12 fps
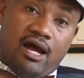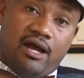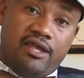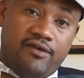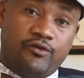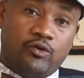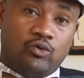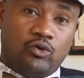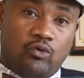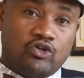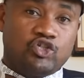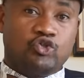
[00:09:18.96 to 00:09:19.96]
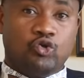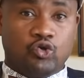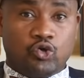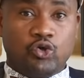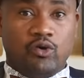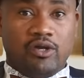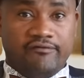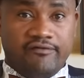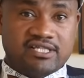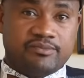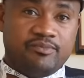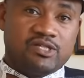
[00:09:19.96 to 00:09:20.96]
if you would want to grow your
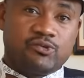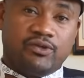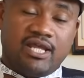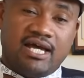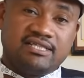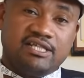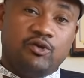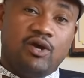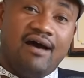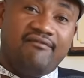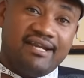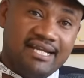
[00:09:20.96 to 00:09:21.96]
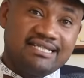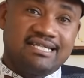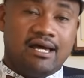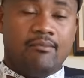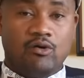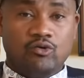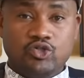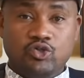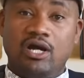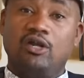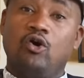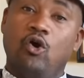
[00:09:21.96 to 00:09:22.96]
investment with us and you have a lesser amount, you
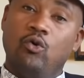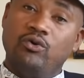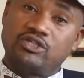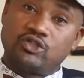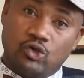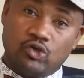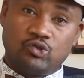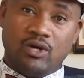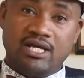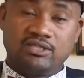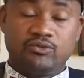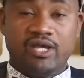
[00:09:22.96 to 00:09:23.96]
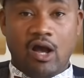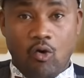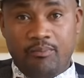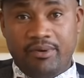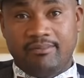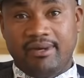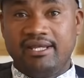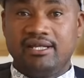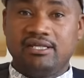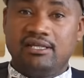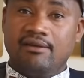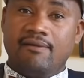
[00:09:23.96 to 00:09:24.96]
can always talk to us. We are
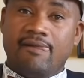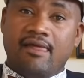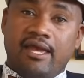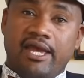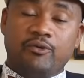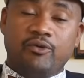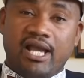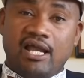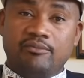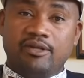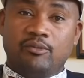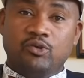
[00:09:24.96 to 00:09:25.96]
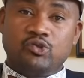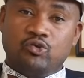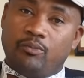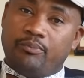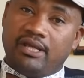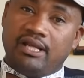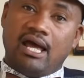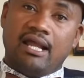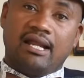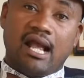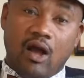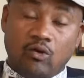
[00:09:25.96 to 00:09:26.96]
open-minded, and we can be able to open
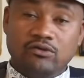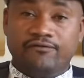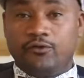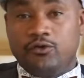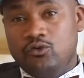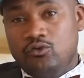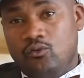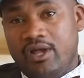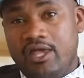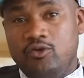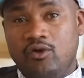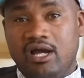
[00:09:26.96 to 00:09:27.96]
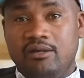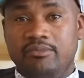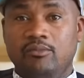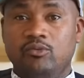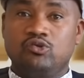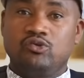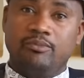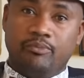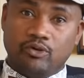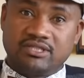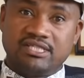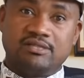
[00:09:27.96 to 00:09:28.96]
an account for you where you can be able to
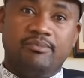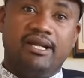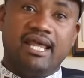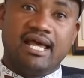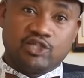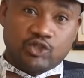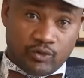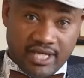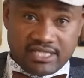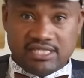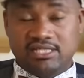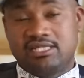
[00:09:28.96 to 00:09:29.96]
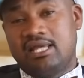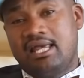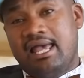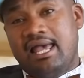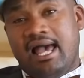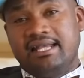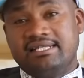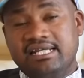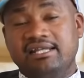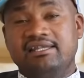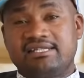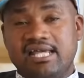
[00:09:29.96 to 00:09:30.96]
deposit money as you get it
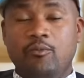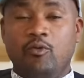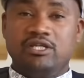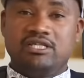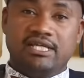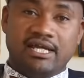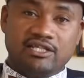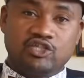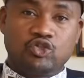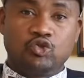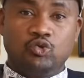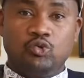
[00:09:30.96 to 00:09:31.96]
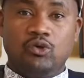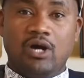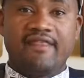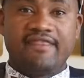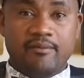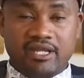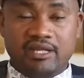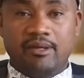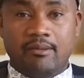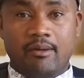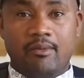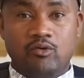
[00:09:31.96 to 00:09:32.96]
until the time when it gets to the
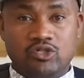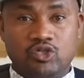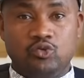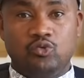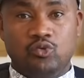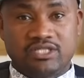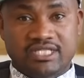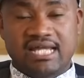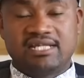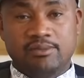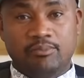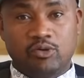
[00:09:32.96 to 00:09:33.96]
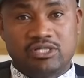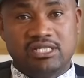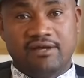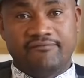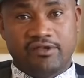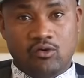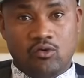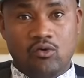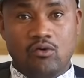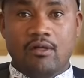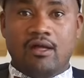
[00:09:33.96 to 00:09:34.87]
minimum amount to start importing a vehicle